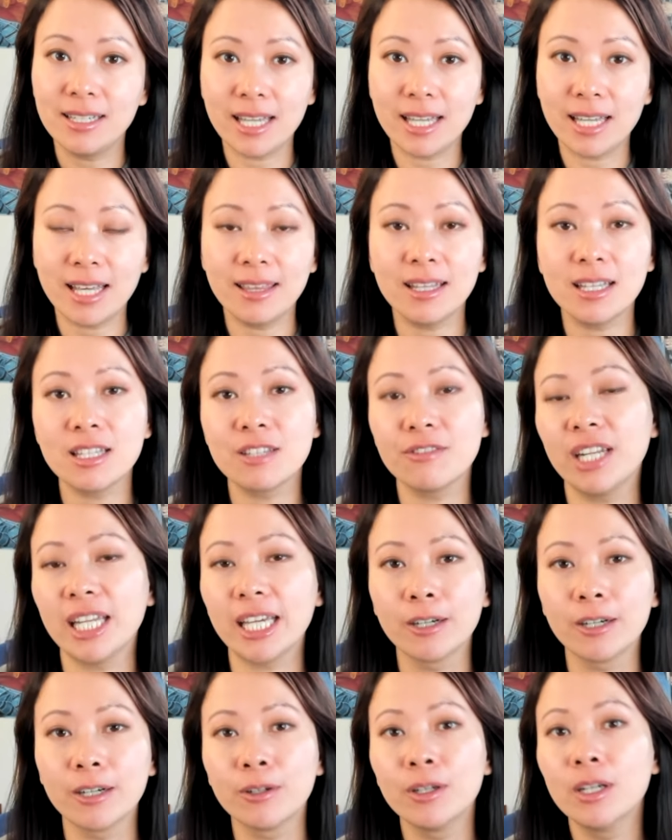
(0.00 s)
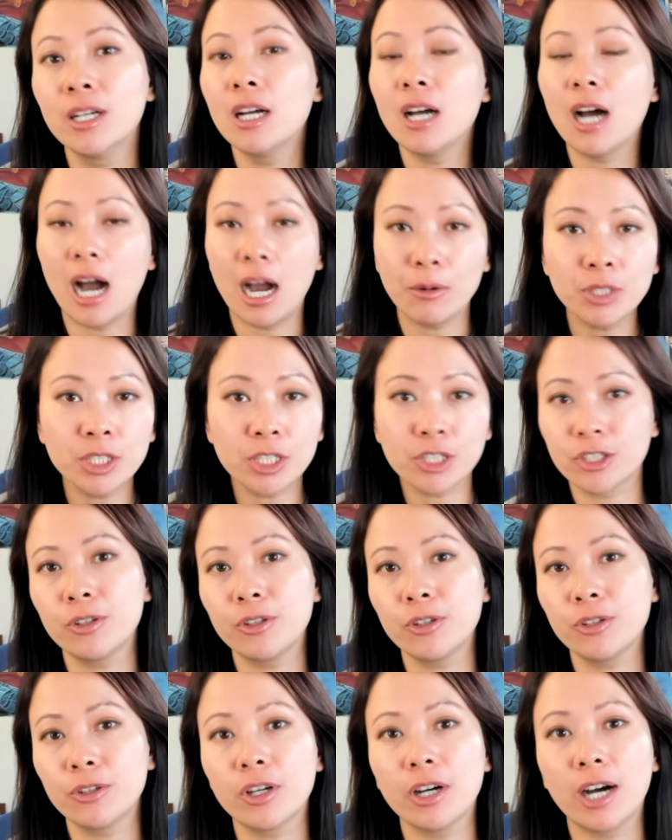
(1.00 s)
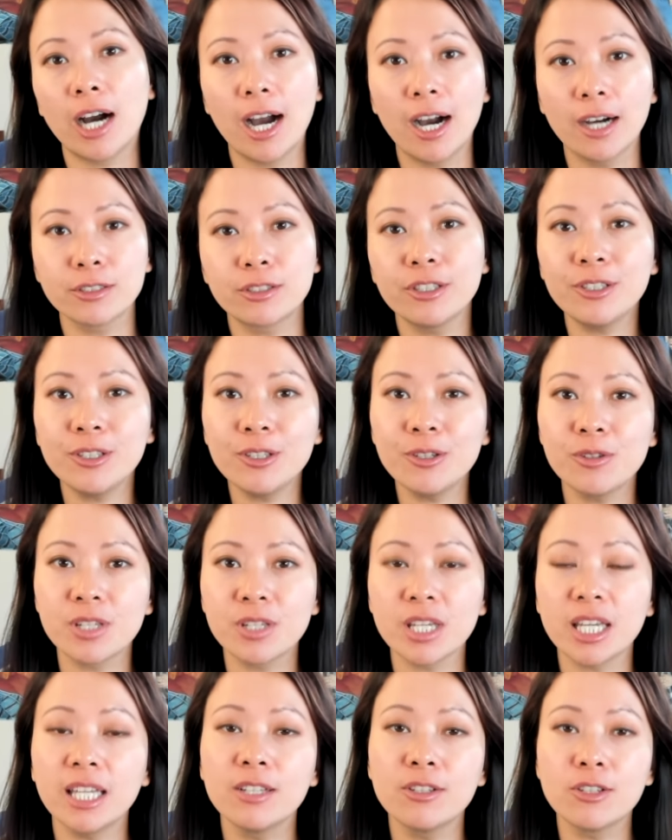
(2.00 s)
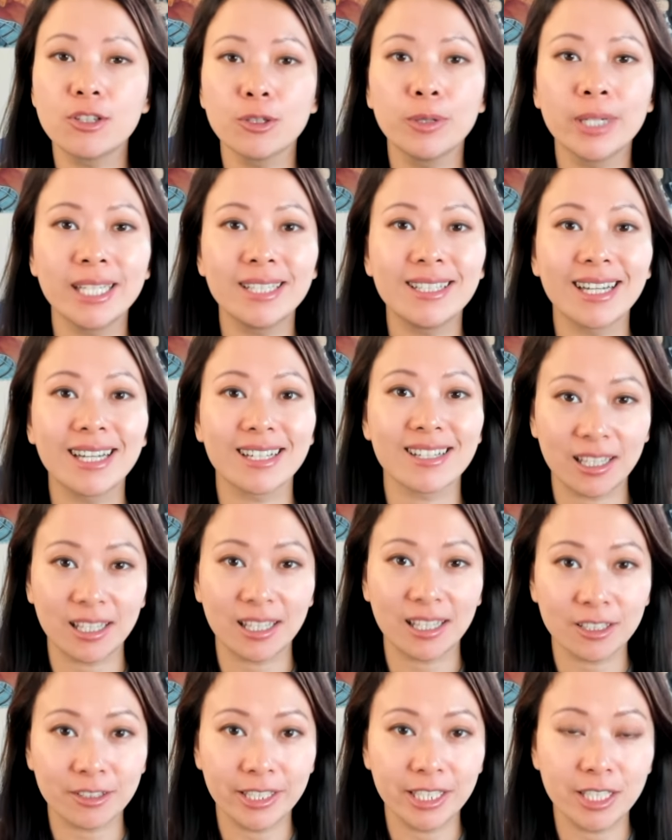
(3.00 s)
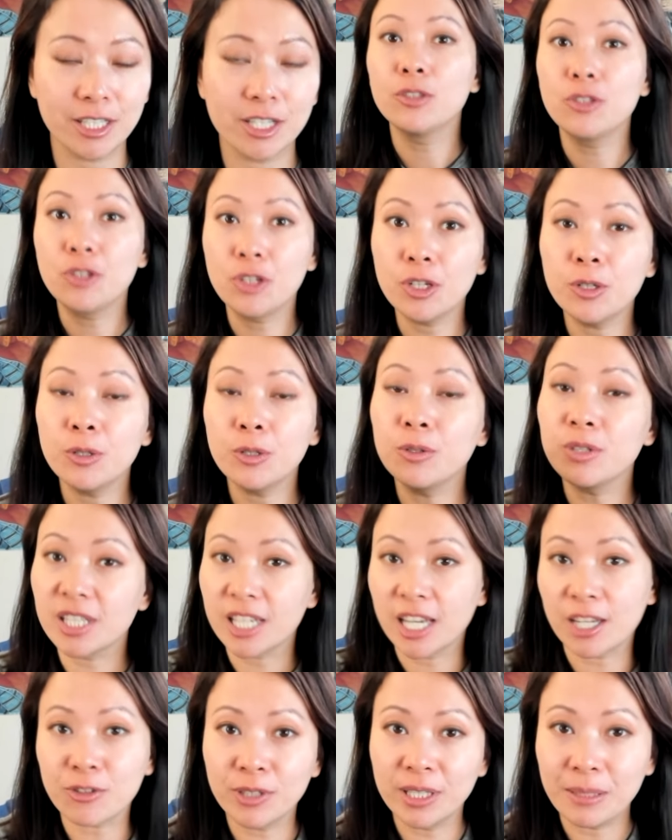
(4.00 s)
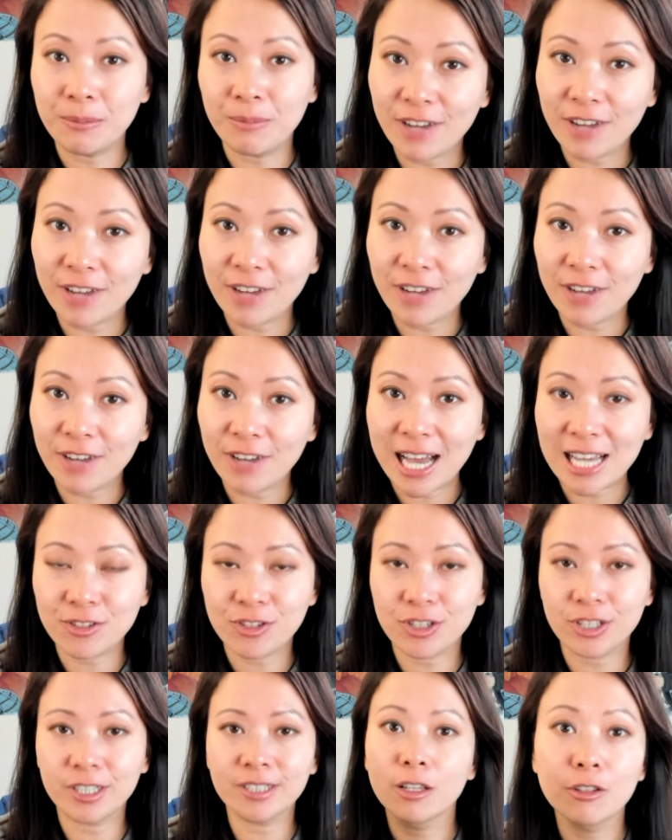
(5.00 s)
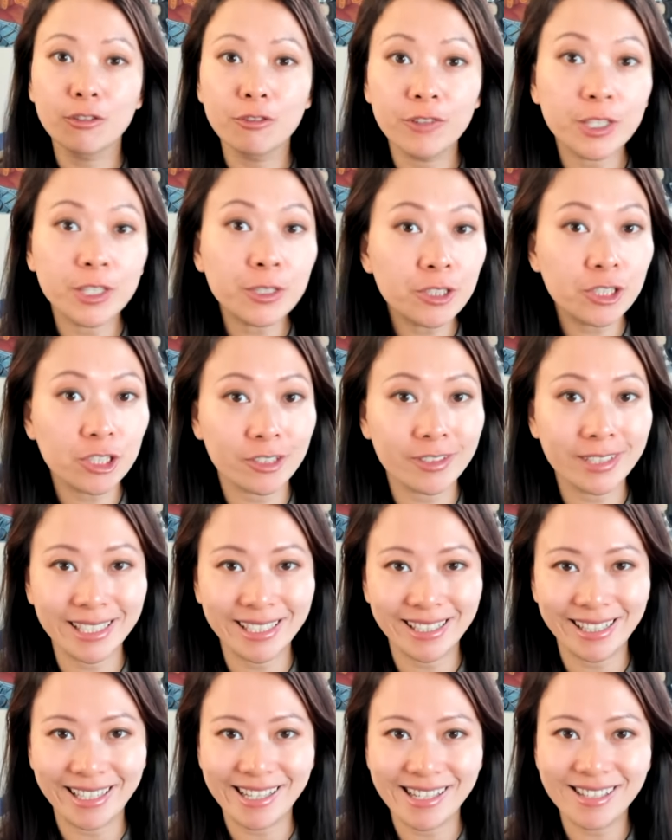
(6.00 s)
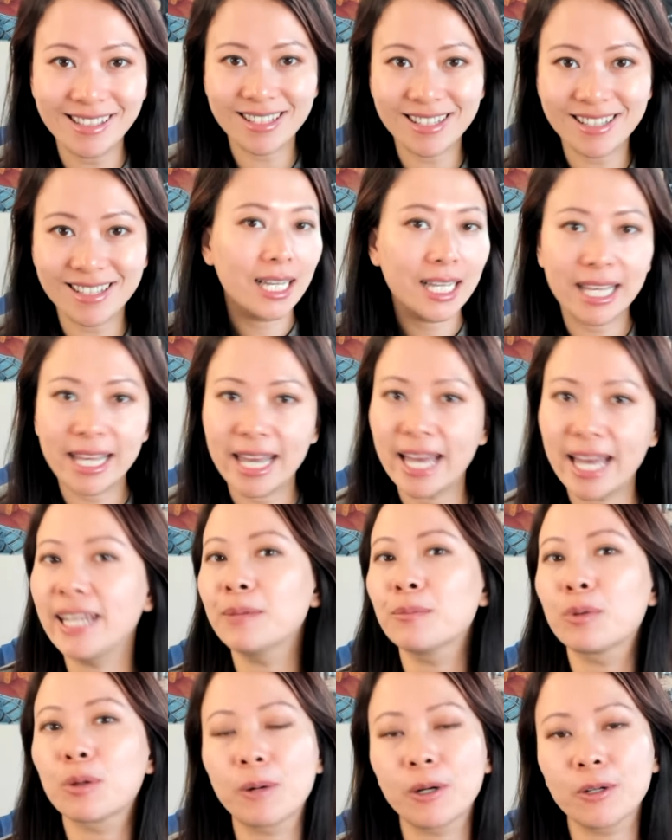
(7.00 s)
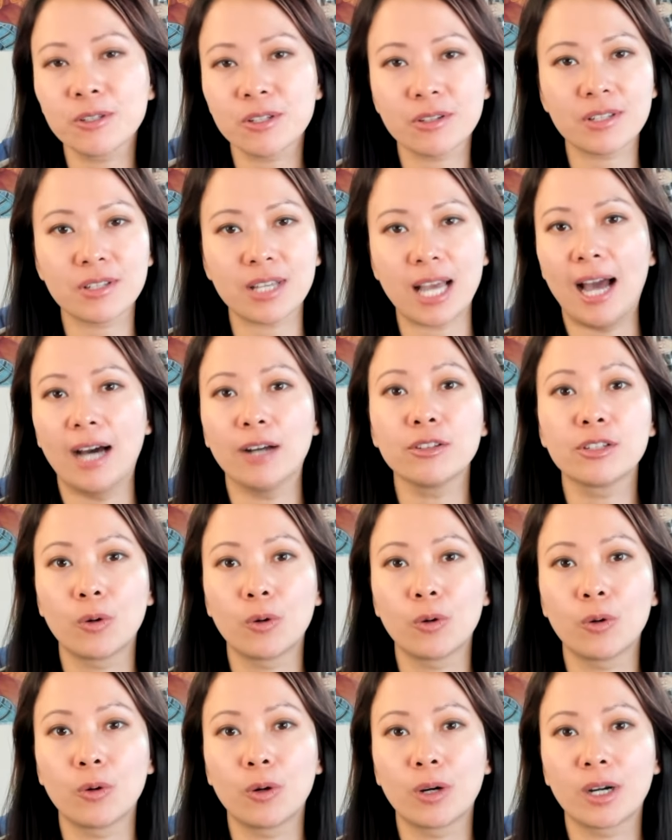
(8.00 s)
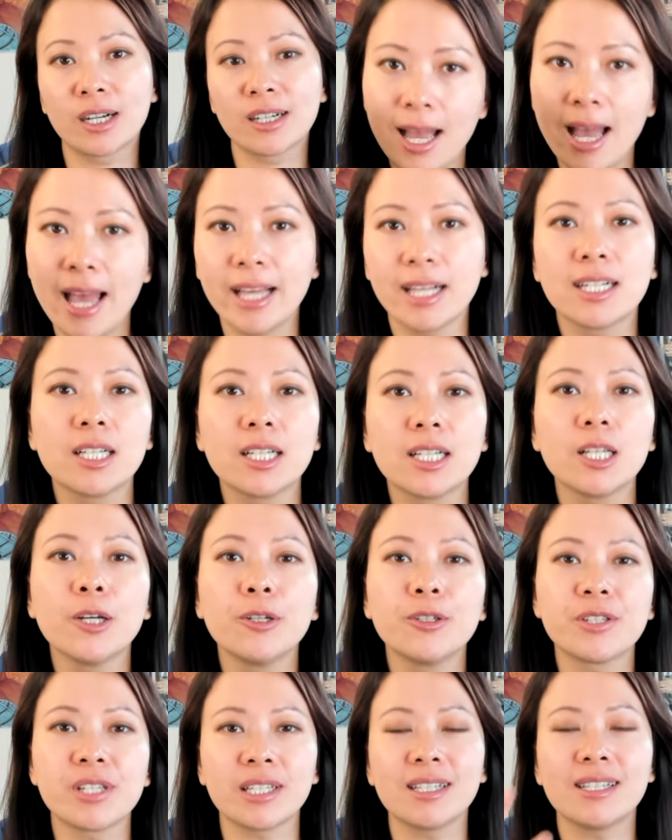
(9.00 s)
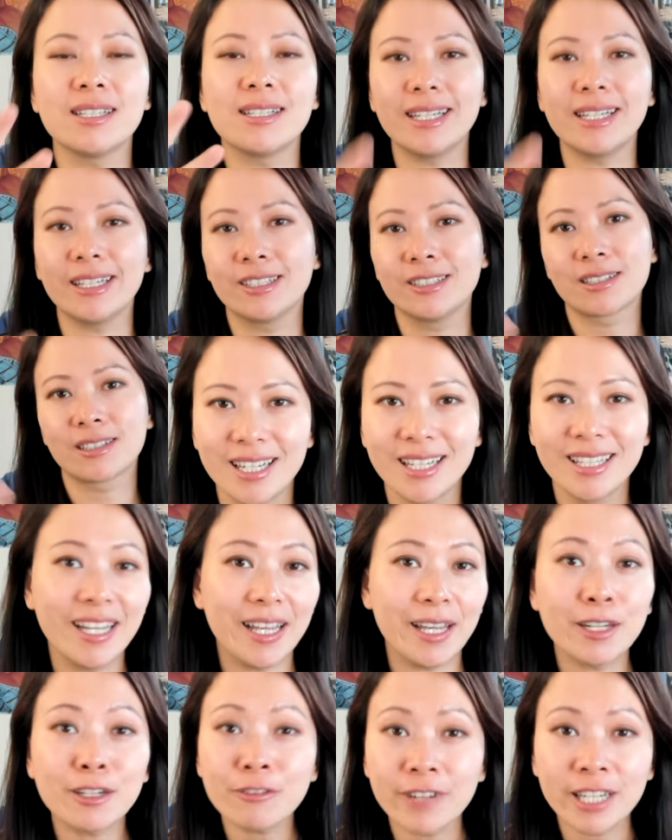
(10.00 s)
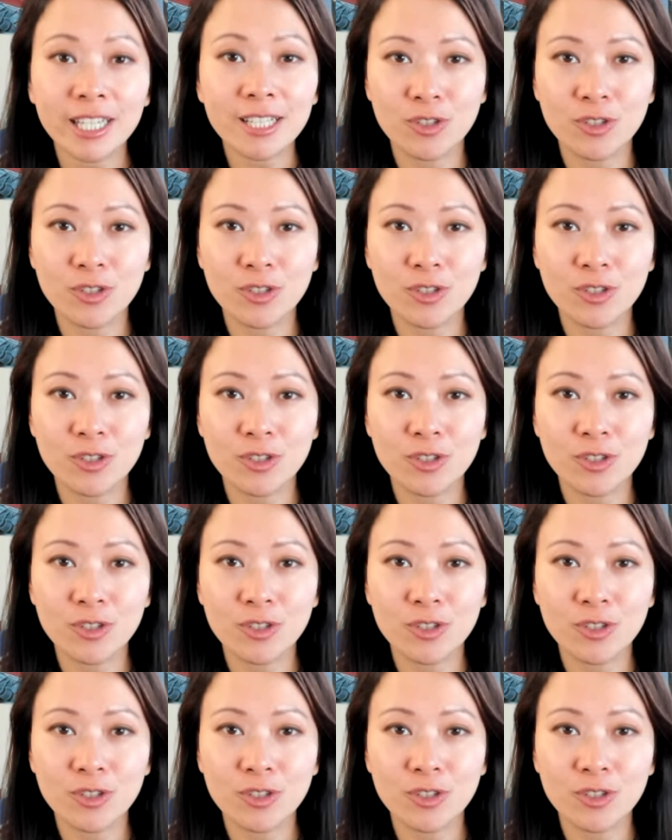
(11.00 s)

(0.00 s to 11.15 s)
in this video, I want to show you how to use Intuit Accelerate to scheduling meetings faster, filtering leads, getting proposals out the door, and closing the deals. The interface